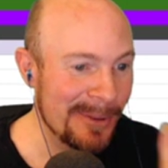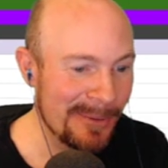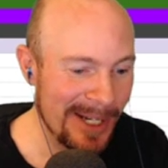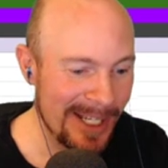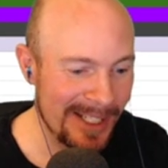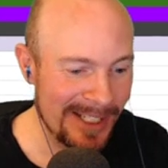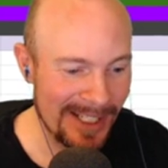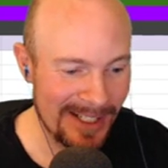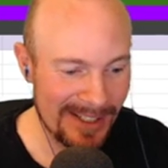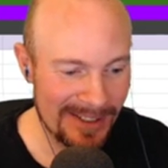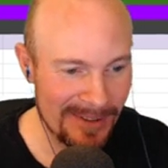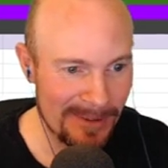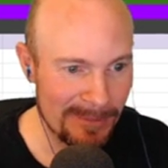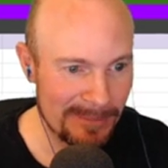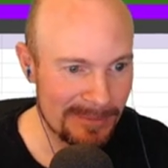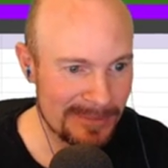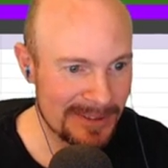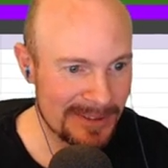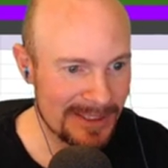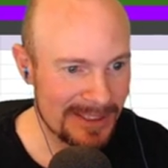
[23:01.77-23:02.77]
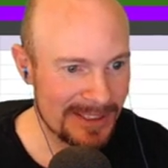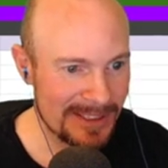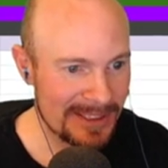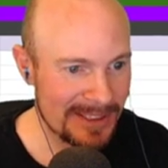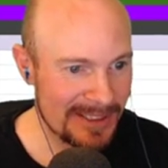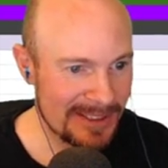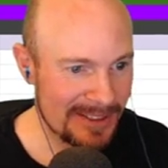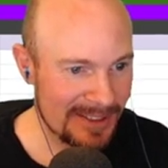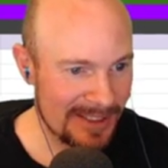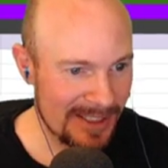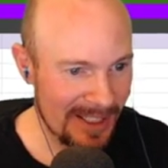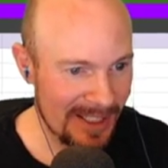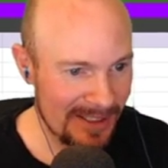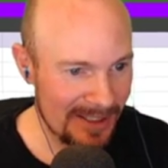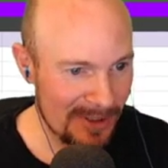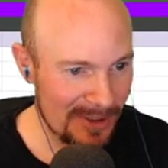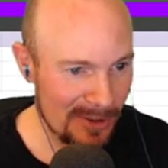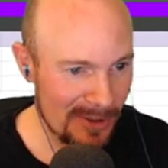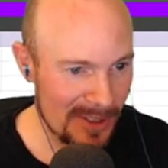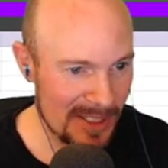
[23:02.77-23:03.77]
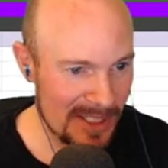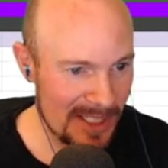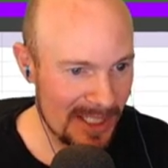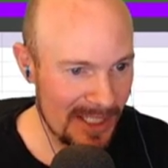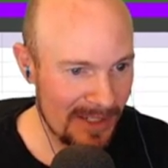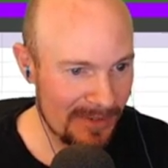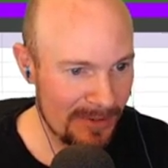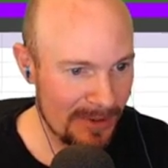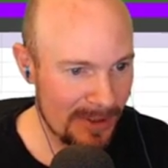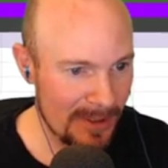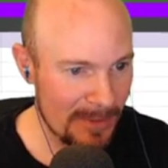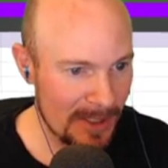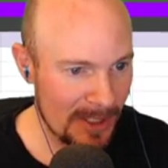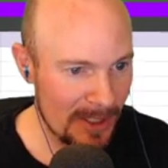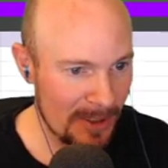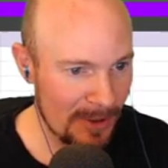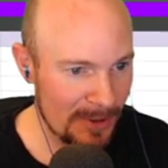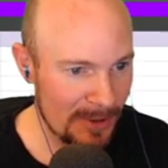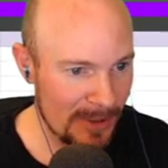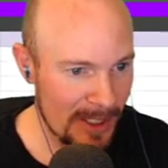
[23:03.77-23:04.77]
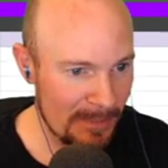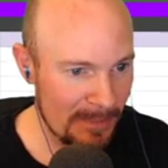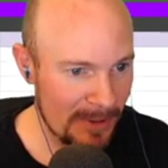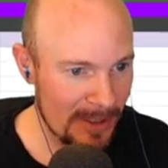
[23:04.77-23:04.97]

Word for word: ranking them. I need to do this again for them to go in the right